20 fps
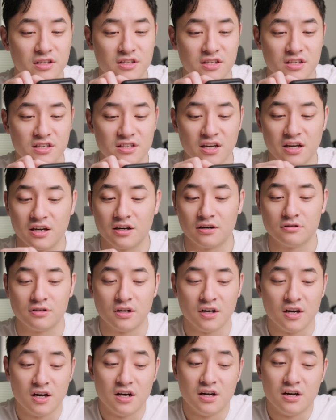detailed.
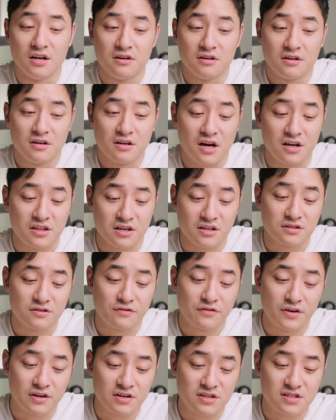I think it's a
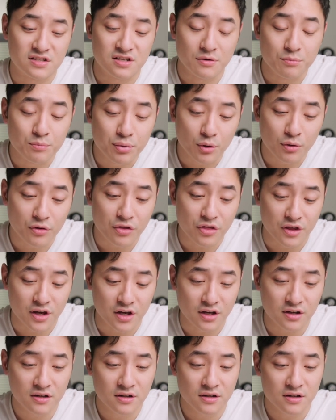very simple
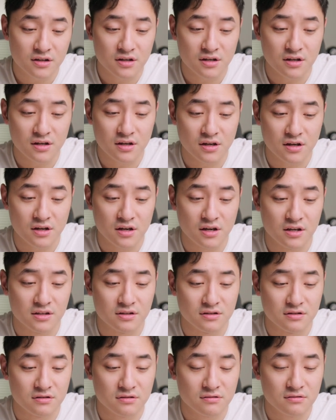thing.
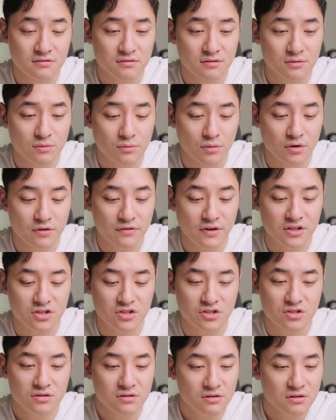And what if
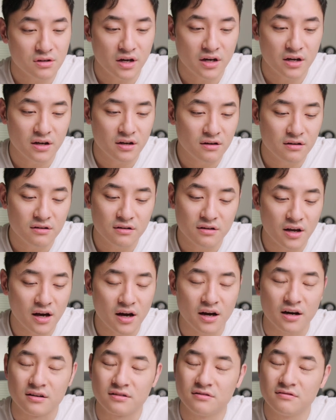
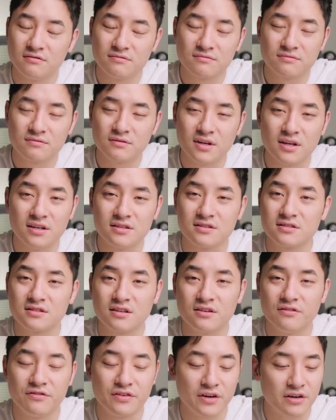yeah, it's
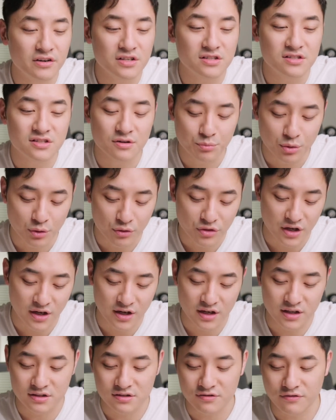a very simple thing,
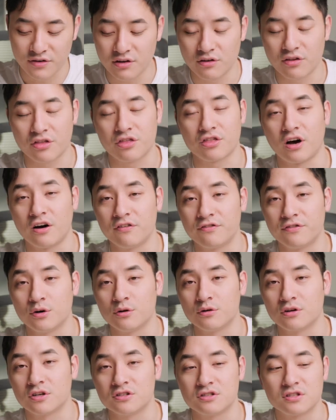and it's very
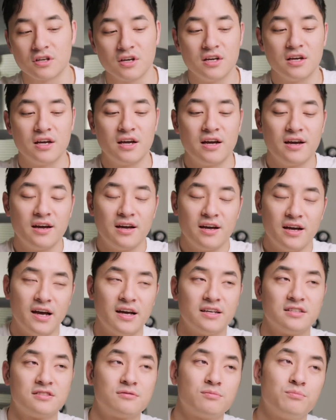thoughtful, because
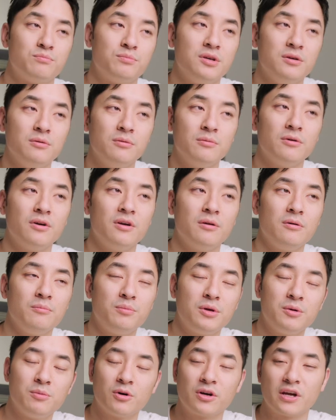as
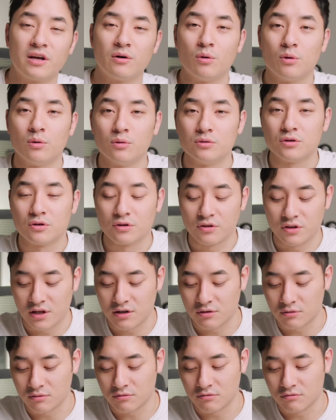people get older, they
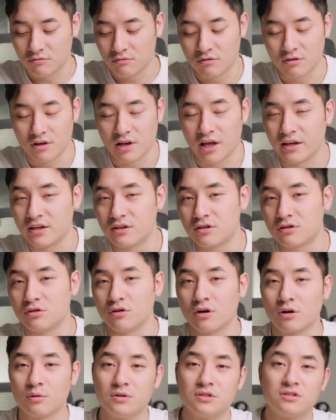don't like
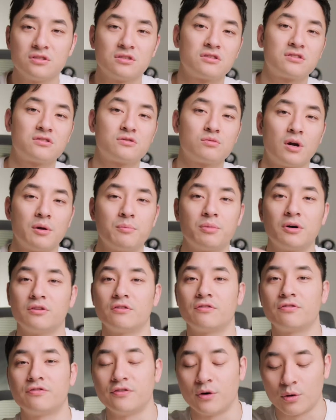to always just swipe on
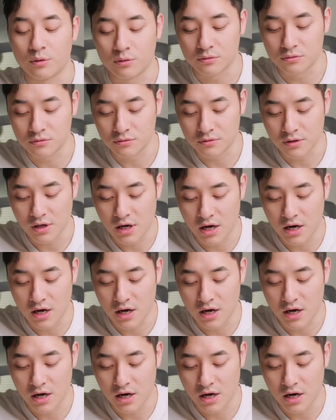their phone,